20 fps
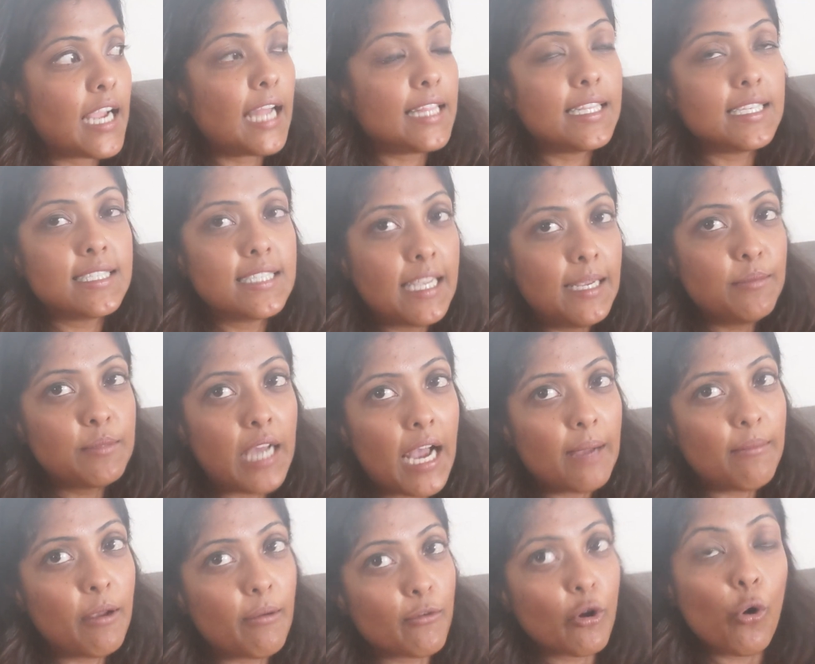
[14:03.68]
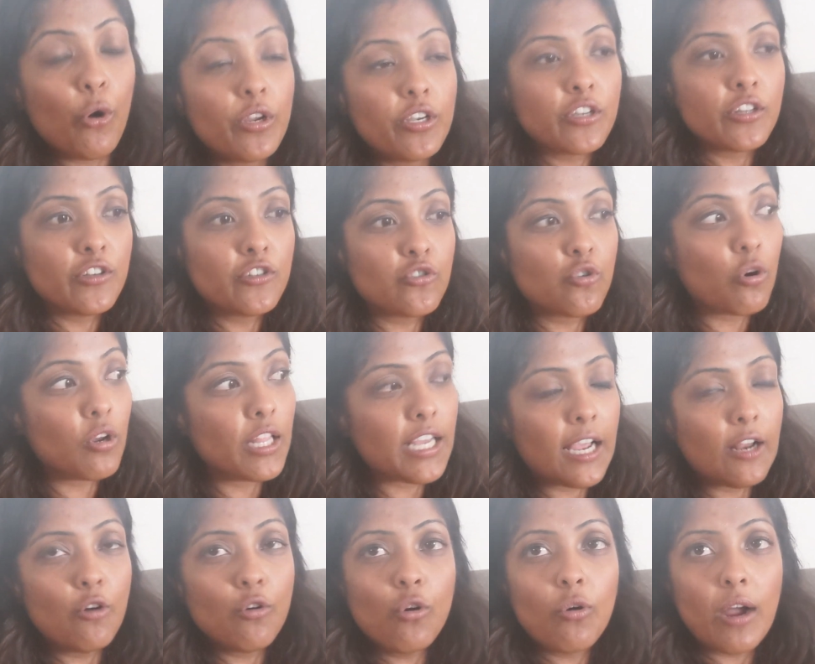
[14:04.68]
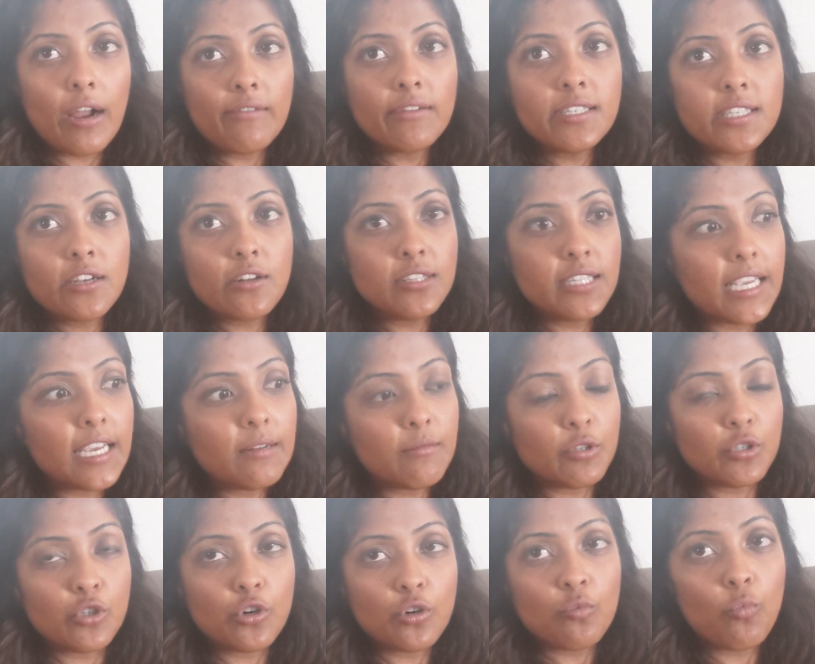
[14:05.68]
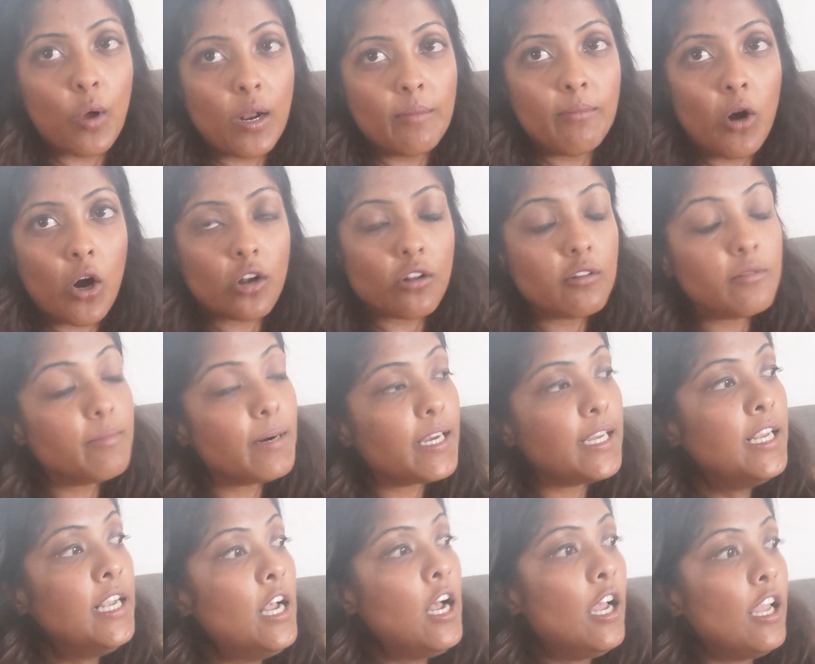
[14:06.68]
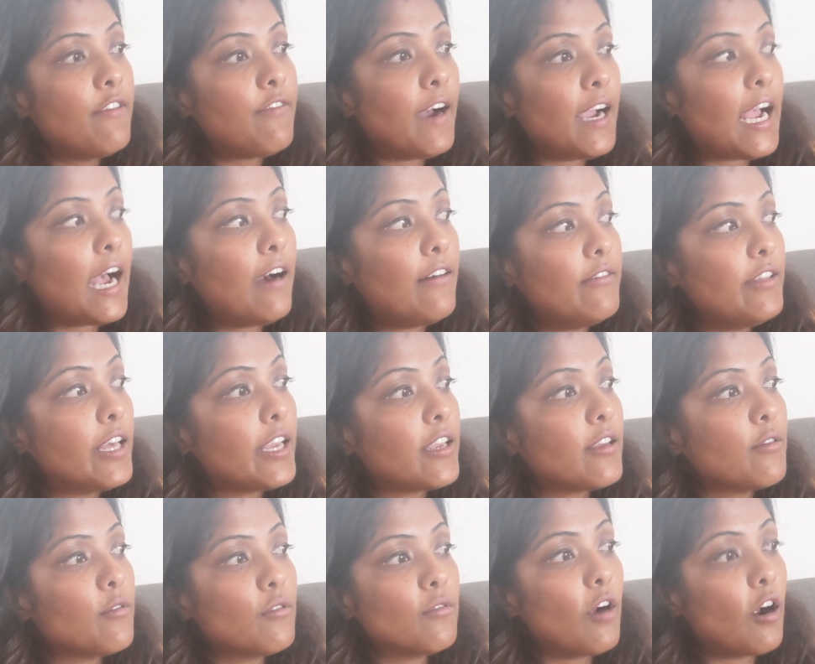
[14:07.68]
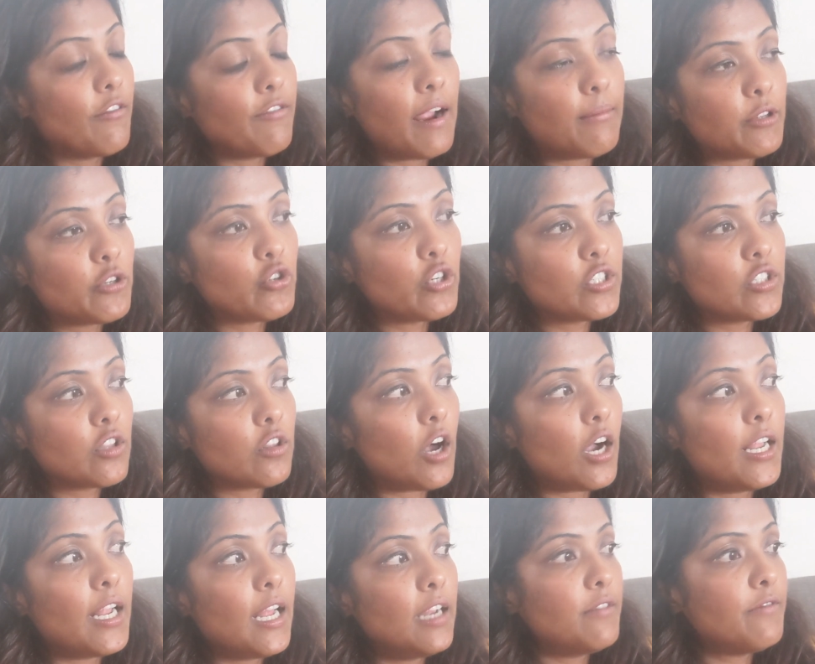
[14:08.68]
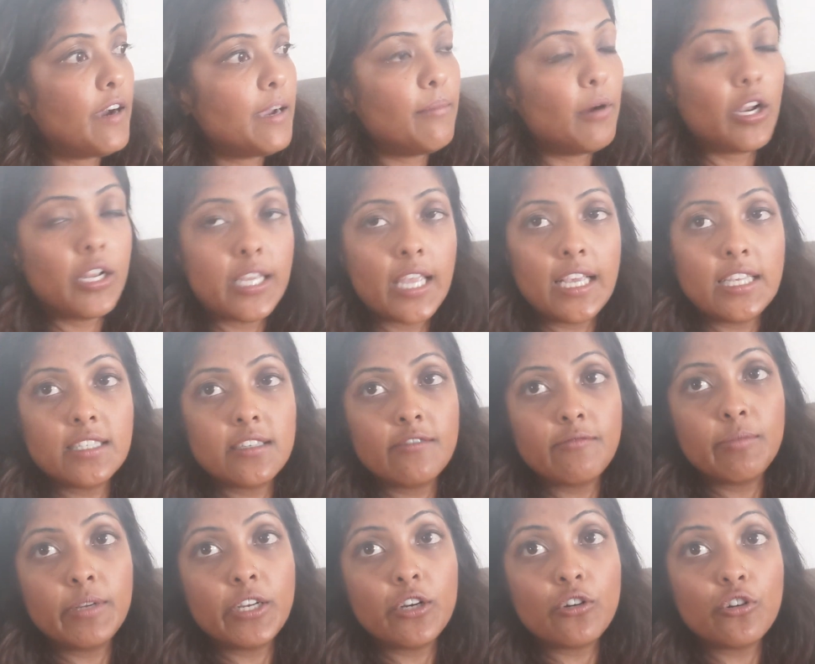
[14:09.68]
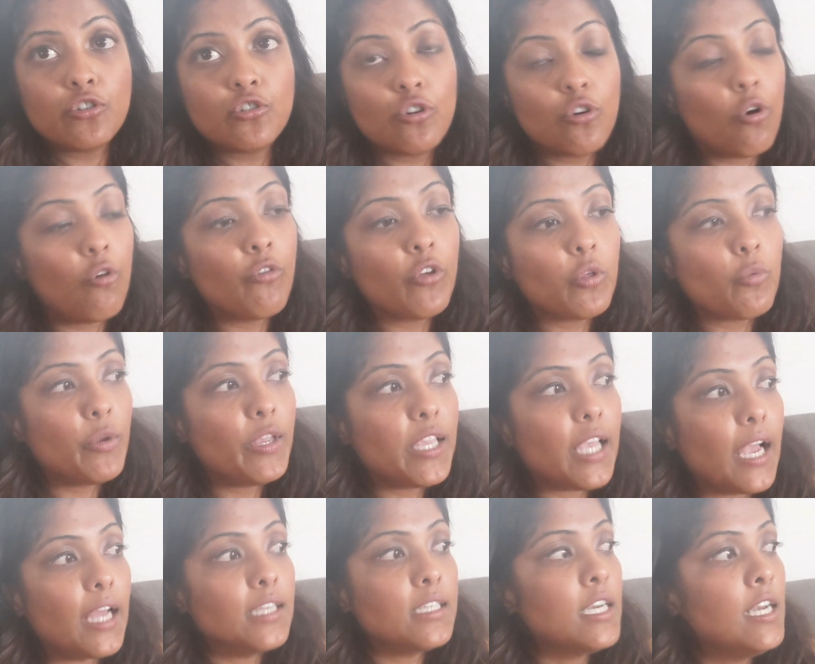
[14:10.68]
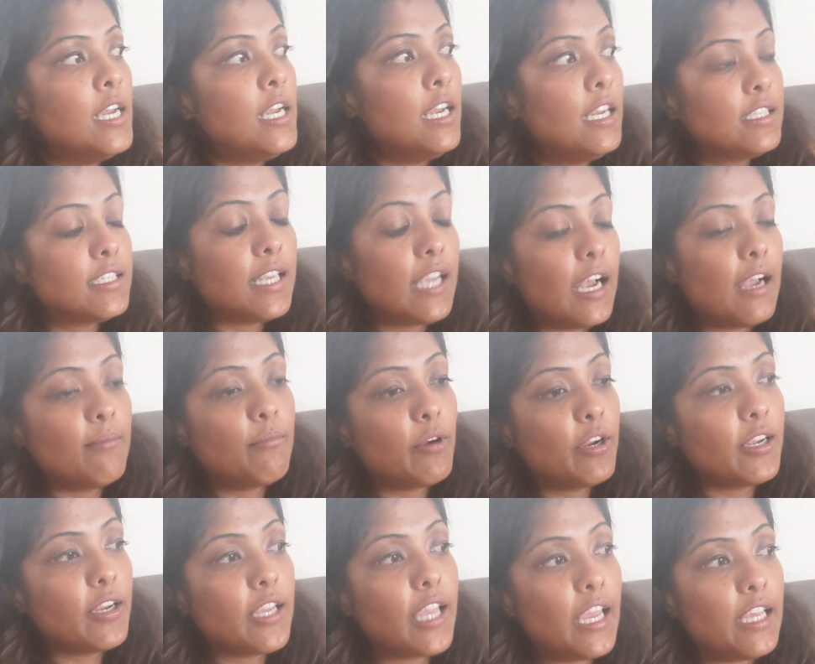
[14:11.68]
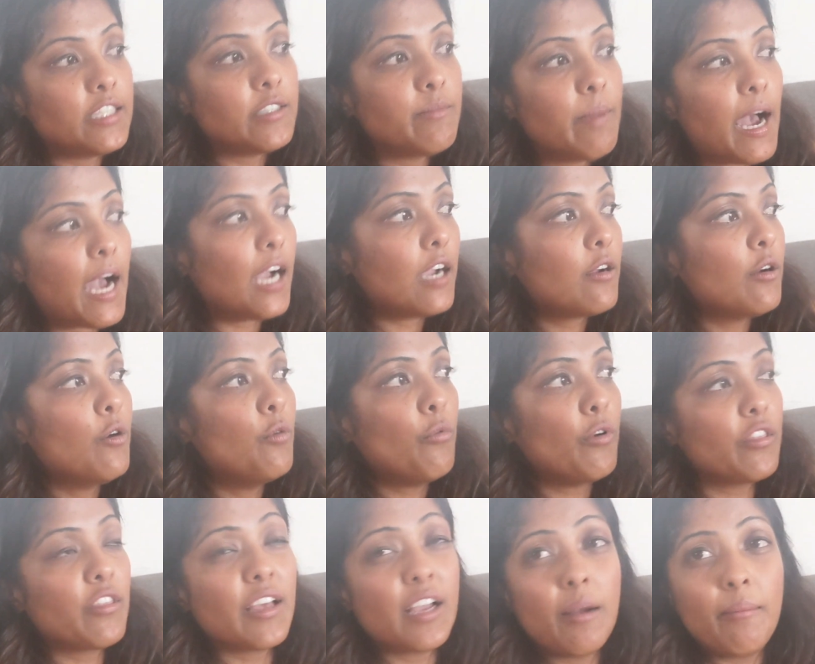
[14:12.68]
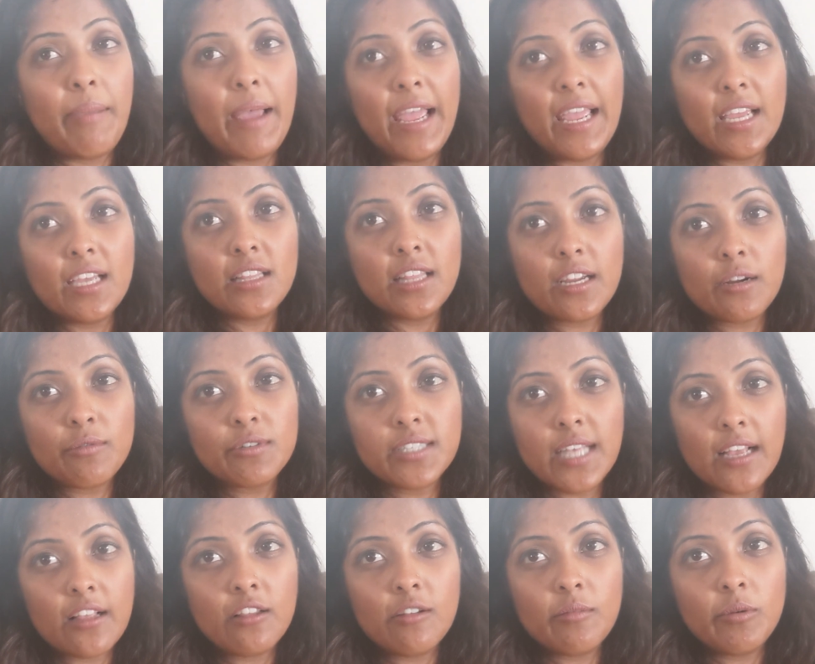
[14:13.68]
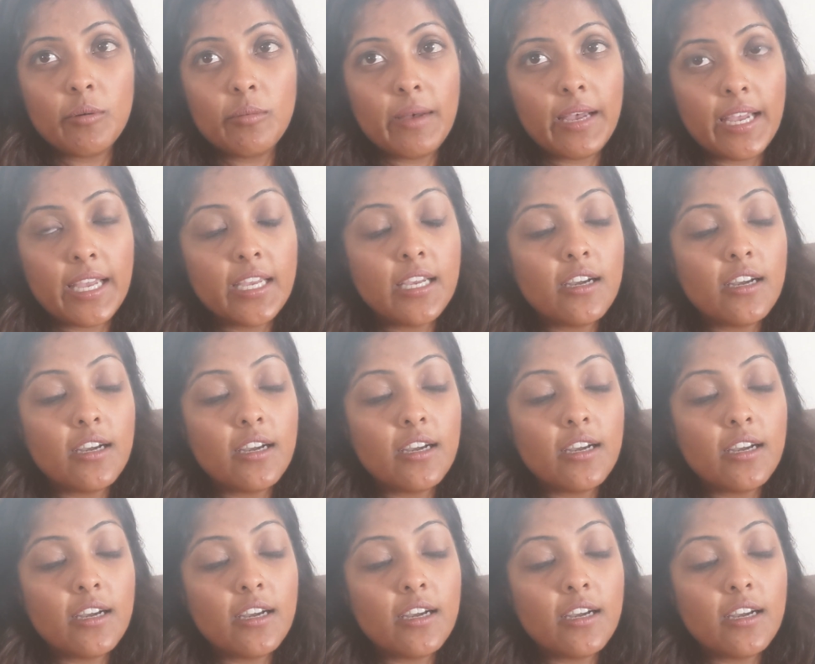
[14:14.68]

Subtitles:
like at the same time I'm going to the store, like I don't go every single day and return one bottle. But if I have like, our family drinks a lot, and if I bought a case of beer over the weekend, say I bring a case back with like a bag, like a reusable